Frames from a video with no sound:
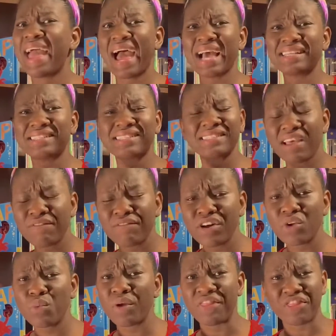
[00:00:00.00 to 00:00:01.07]
A
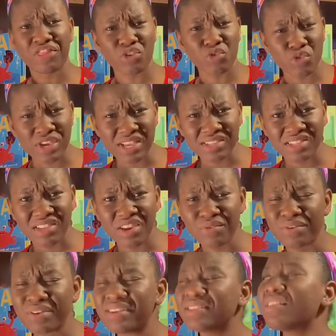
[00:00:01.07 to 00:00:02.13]
7 with 3
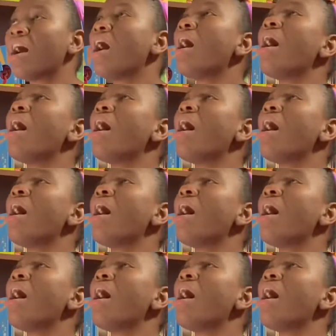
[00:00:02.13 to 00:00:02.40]
zeros.